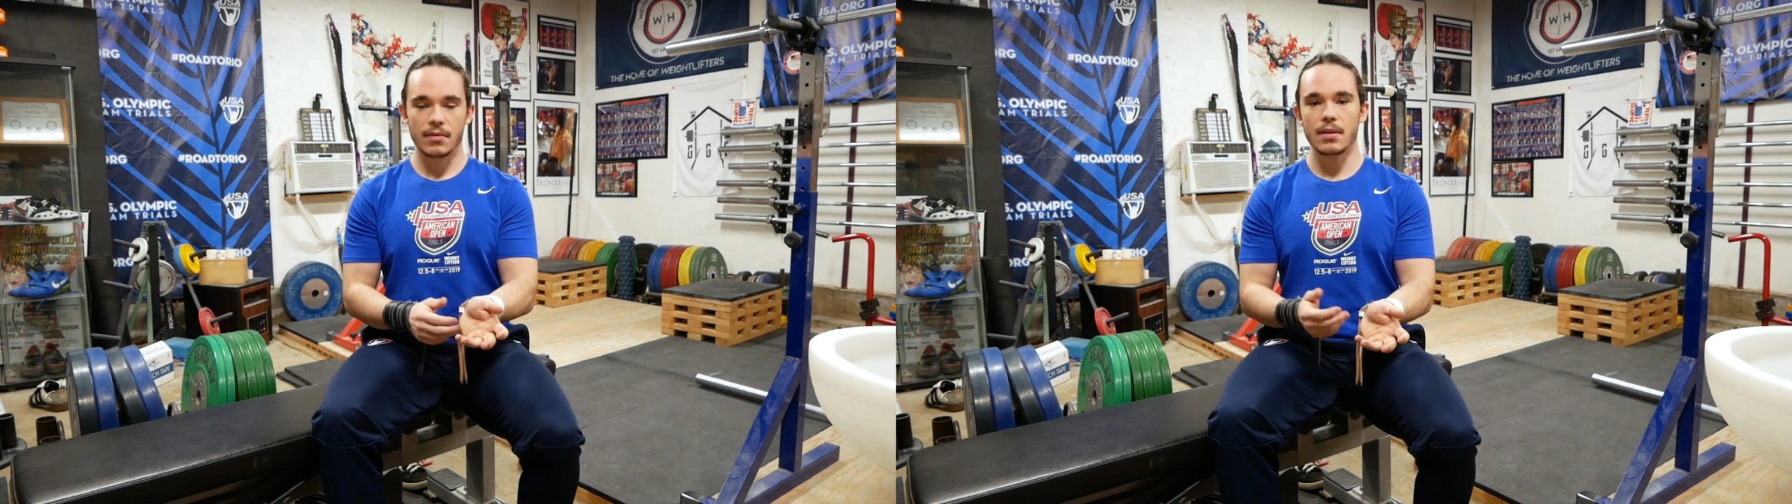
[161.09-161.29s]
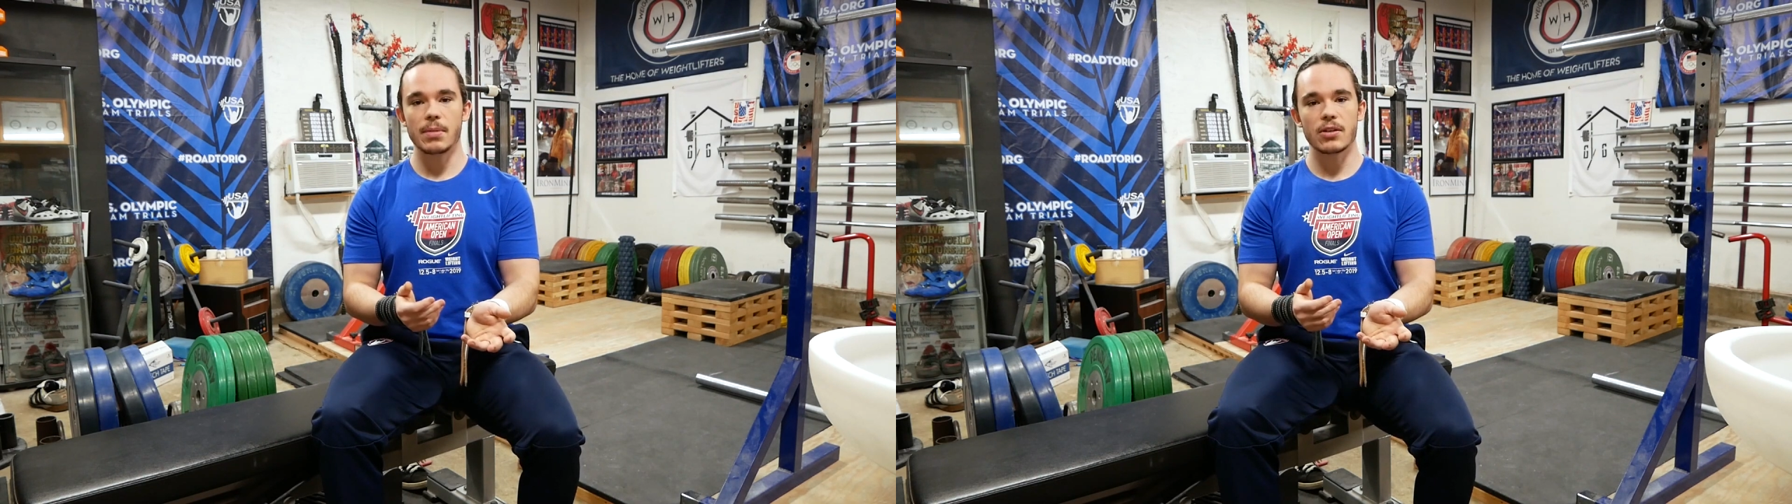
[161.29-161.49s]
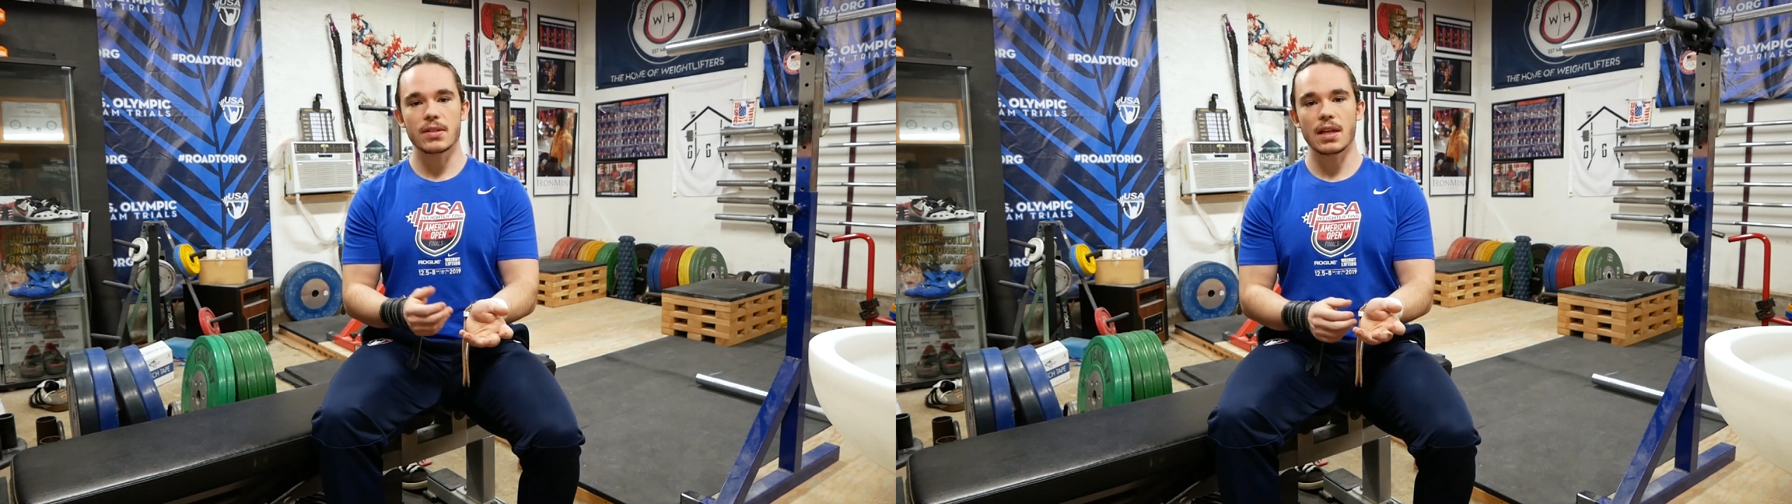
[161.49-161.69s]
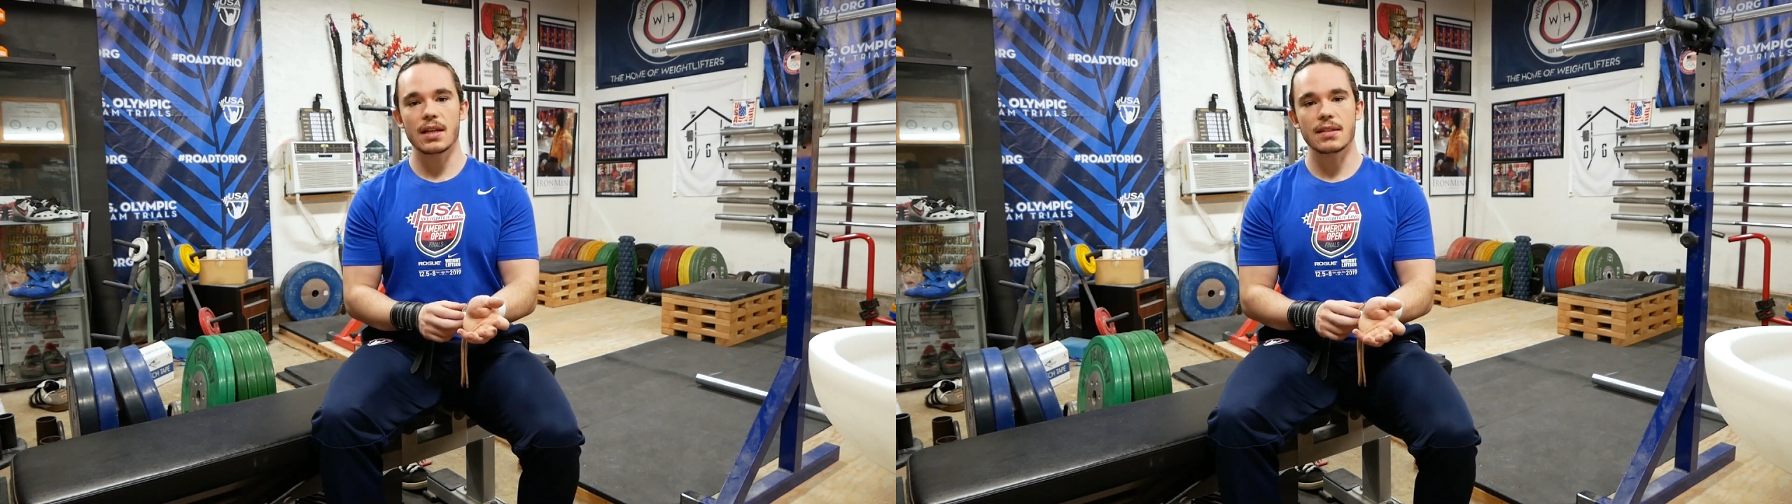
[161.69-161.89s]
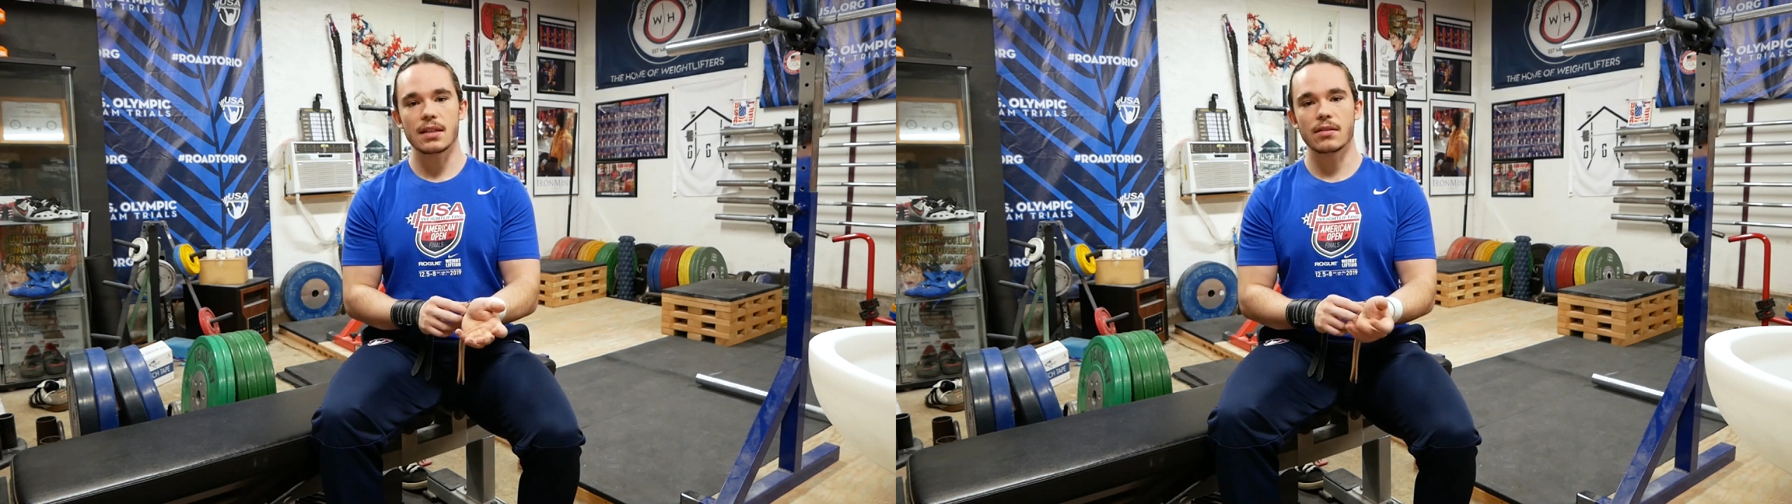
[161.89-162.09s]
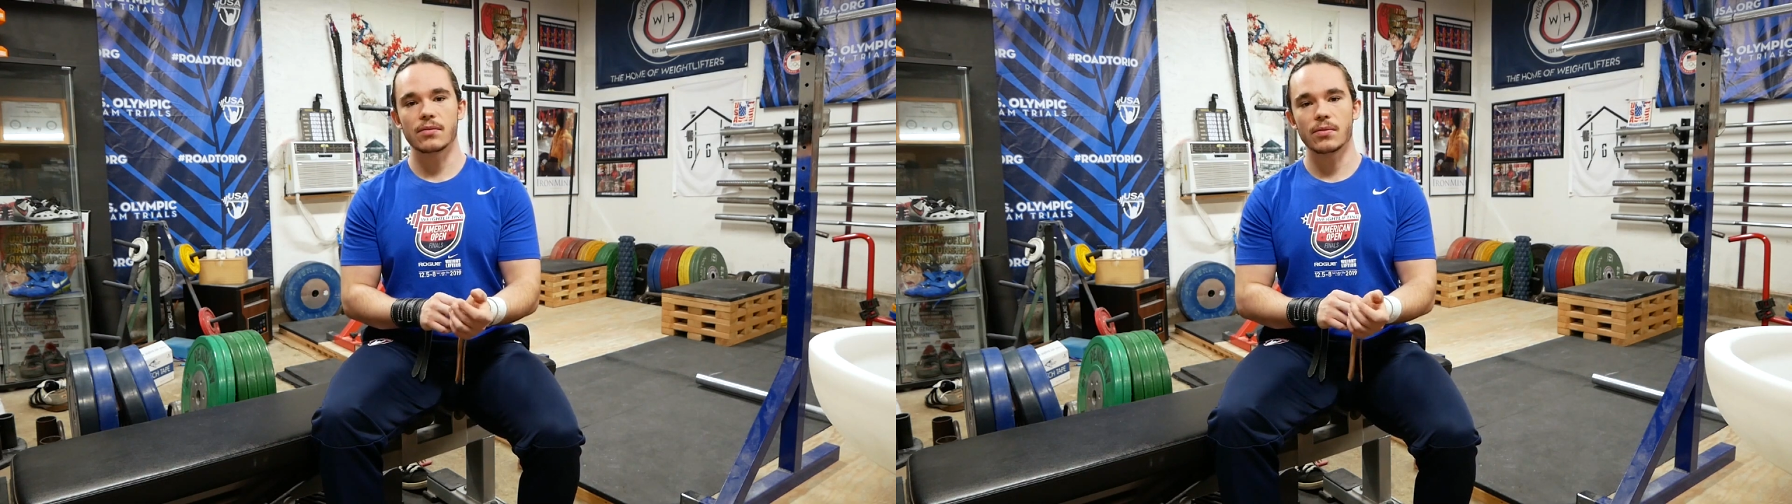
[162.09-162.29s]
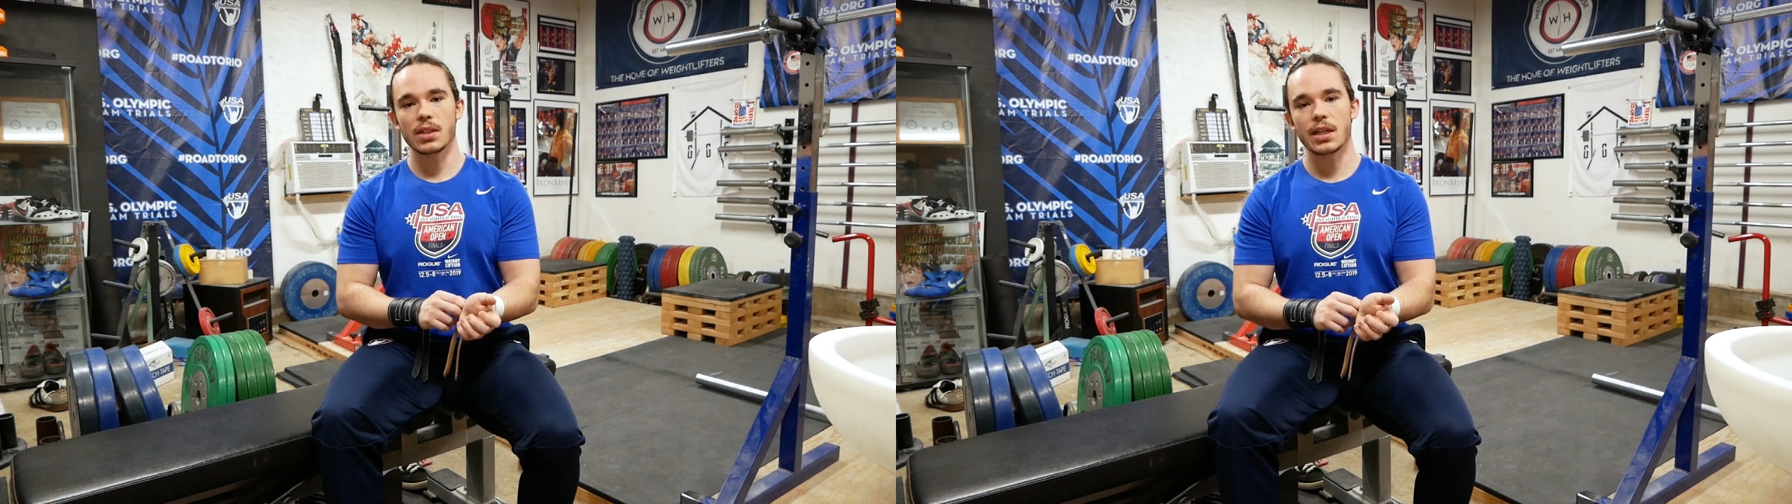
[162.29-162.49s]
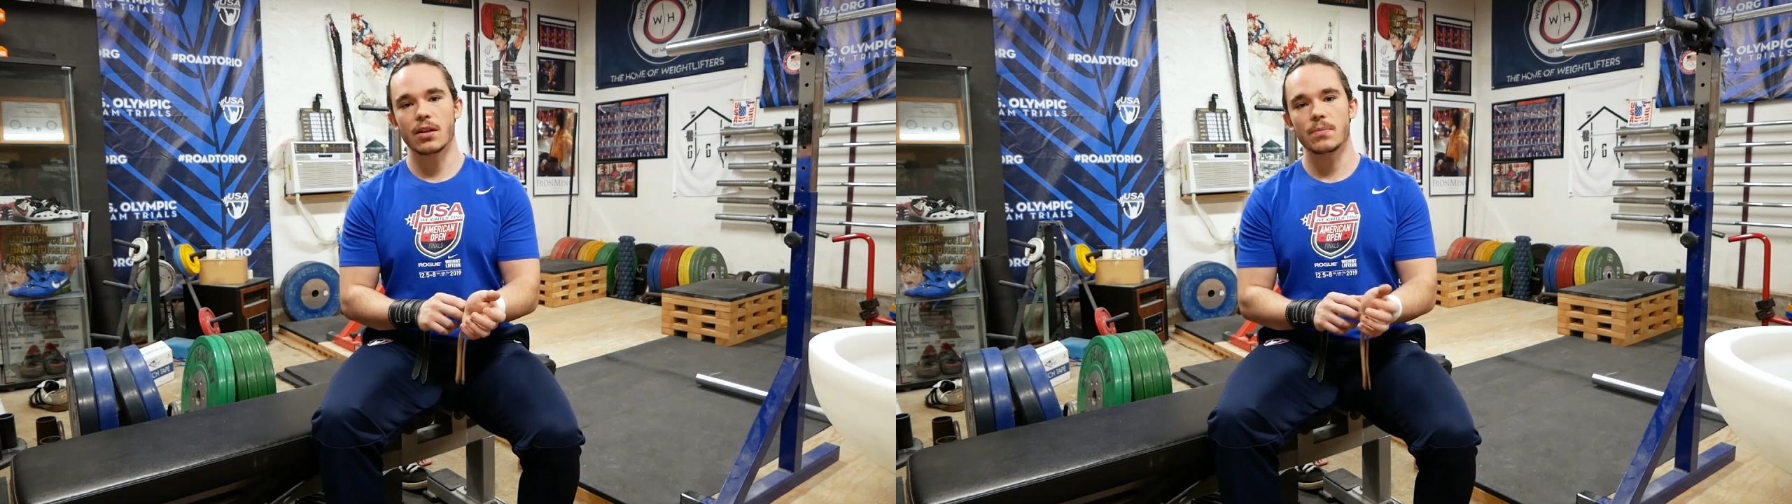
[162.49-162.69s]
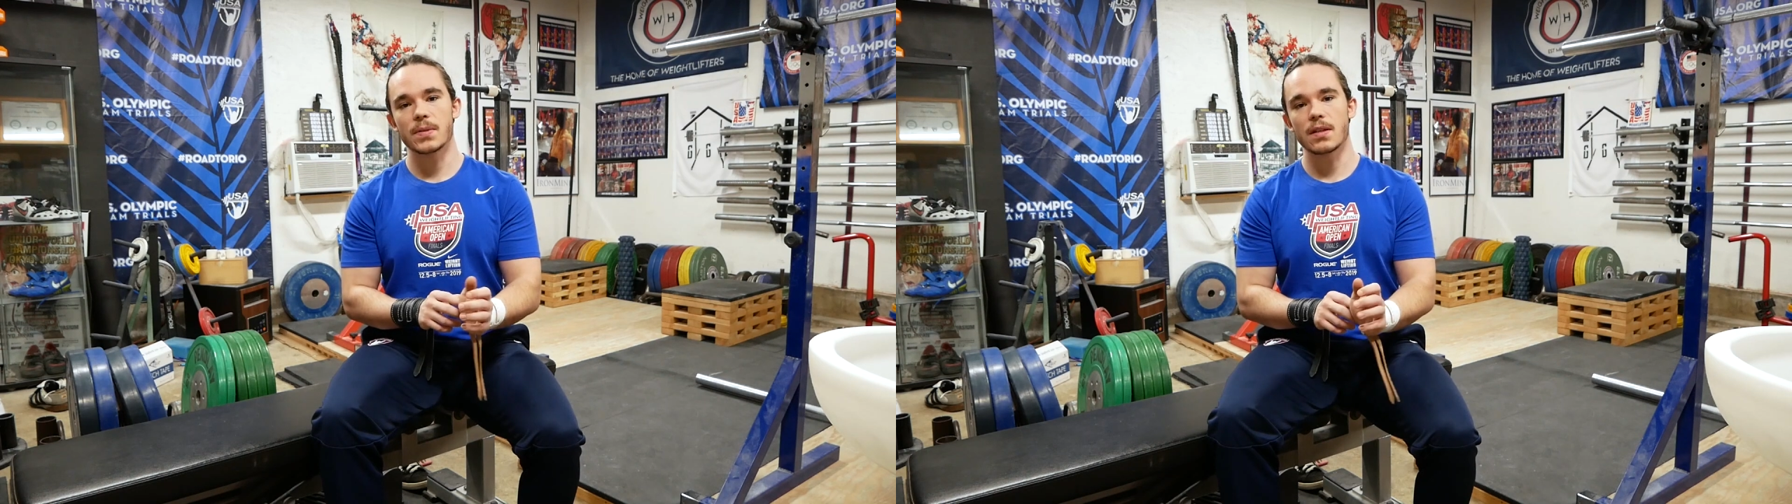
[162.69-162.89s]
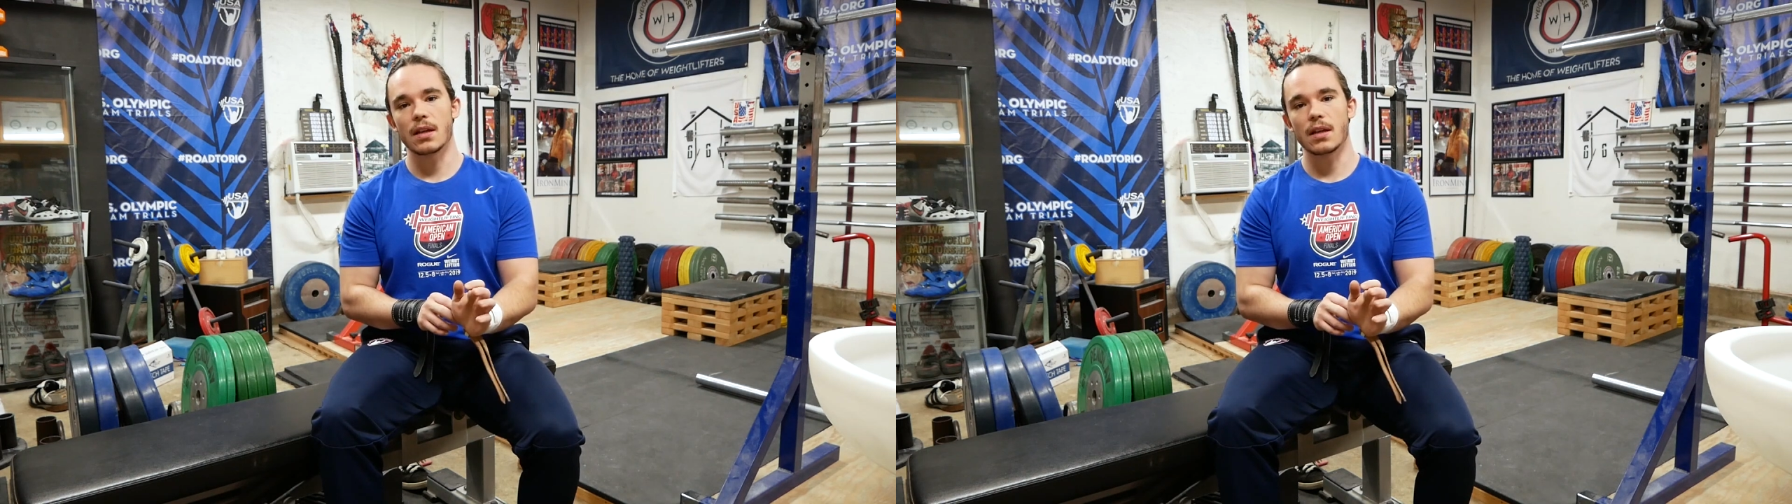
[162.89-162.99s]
better sizing really helps,